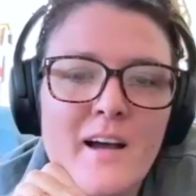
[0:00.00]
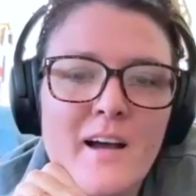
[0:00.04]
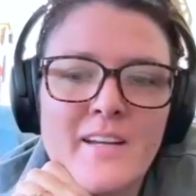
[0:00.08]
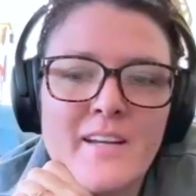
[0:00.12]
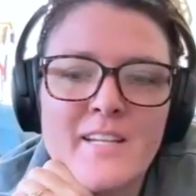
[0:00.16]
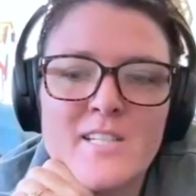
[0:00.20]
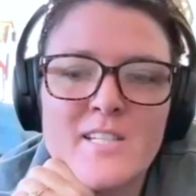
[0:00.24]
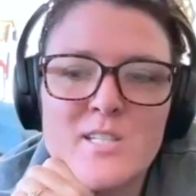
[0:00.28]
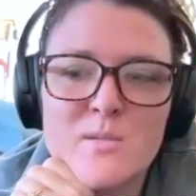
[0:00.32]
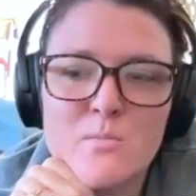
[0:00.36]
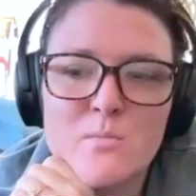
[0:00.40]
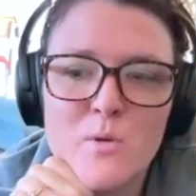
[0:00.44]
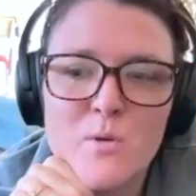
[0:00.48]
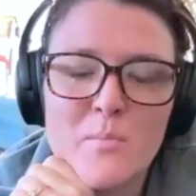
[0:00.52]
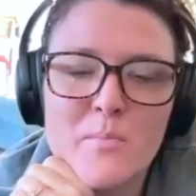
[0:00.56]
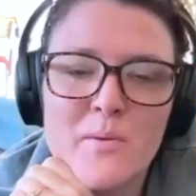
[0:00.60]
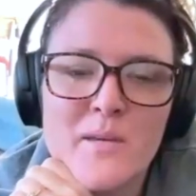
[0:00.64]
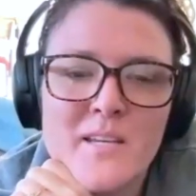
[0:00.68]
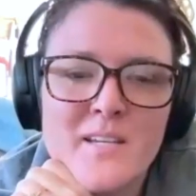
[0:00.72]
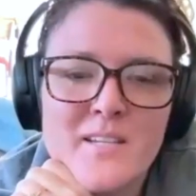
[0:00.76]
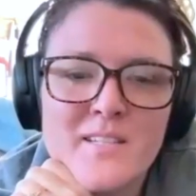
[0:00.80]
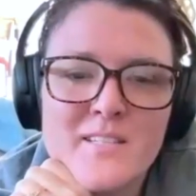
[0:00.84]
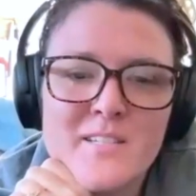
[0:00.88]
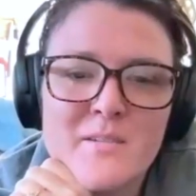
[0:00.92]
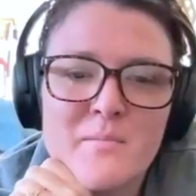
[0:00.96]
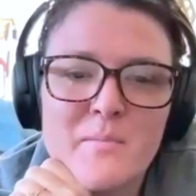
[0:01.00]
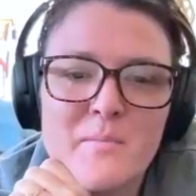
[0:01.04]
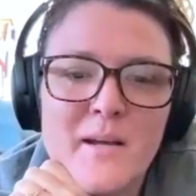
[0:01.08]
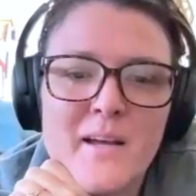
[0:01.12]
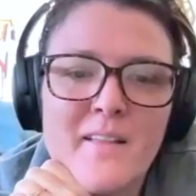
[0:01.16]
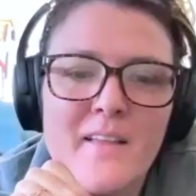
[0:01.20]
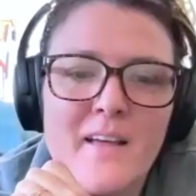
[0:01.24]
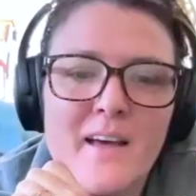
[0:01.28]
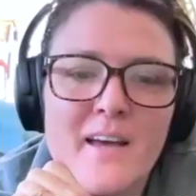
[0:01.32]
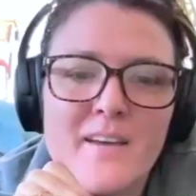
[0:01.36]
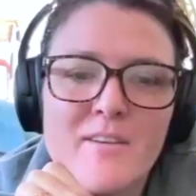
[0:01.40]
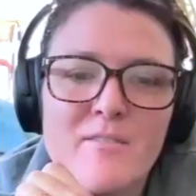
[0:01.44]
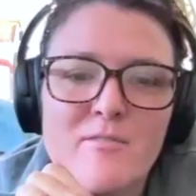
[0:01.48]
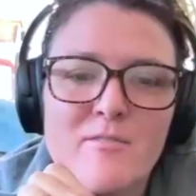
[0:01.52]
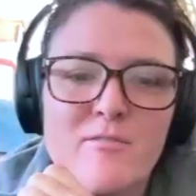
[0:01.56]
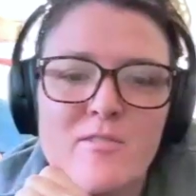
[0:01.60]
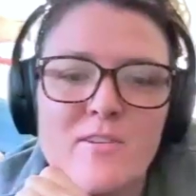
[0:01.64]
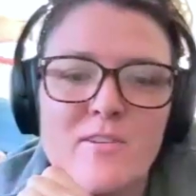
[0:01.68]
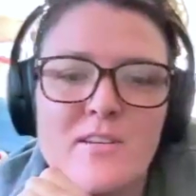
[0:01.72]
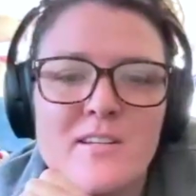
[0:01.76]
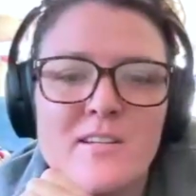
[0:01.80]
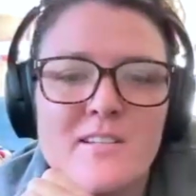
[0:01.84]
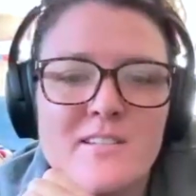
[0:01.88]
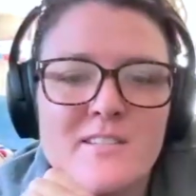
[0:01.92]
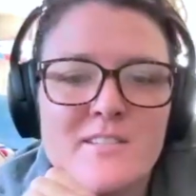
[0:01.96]
I need some more peace in my
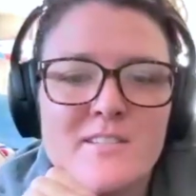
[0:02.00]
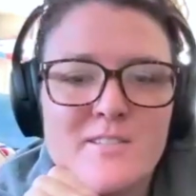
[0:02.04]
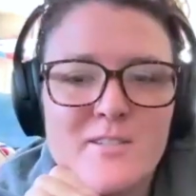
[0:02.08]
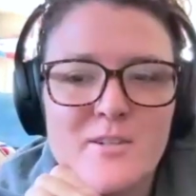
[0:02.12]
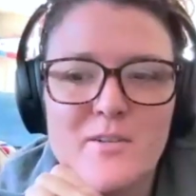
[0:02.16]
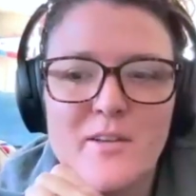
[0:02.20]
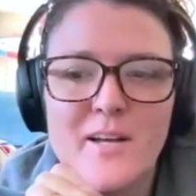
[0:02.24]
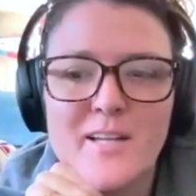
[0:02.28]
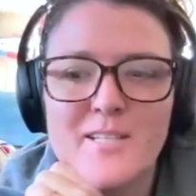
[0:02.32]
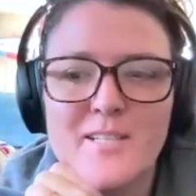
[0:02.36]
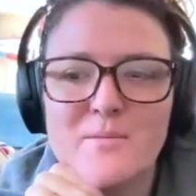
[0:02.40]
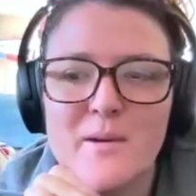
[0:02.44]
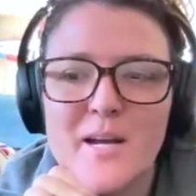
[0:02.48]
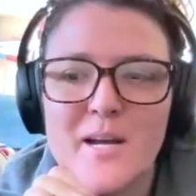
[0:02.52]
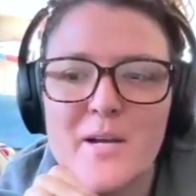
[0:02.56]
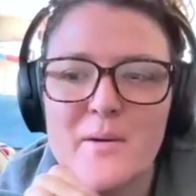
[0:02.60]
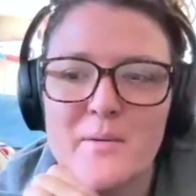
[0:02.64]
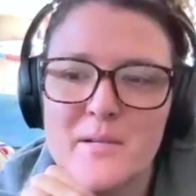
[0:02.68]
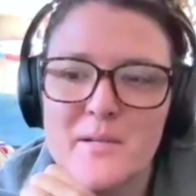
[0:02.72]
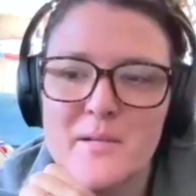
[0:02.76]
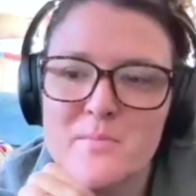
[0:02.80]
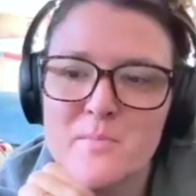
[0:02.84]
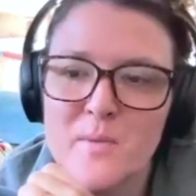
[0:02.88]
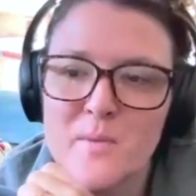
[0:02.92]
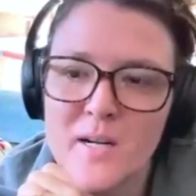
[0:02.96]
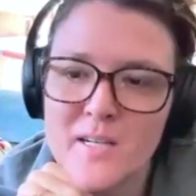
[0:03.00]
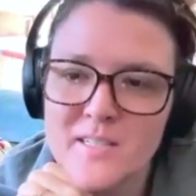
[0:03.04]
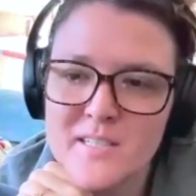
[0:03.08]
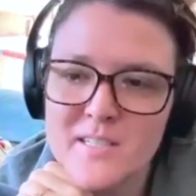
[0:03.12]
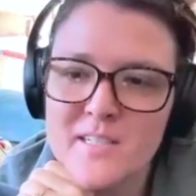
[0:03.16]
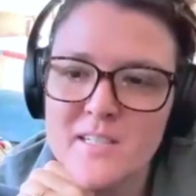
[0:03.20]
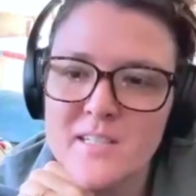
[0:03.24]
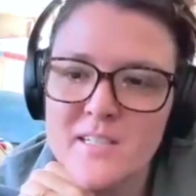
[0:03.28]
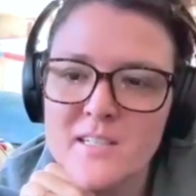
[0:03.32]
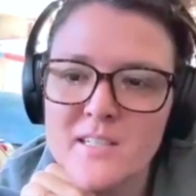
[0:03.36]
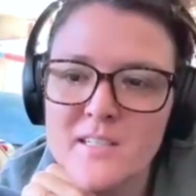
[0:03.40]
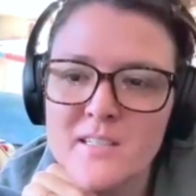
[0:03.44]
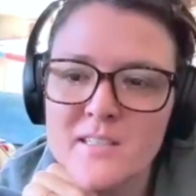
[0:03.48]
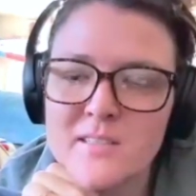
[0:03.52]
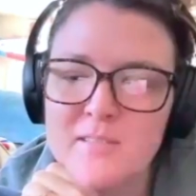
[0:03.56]
life, so that's why I responded.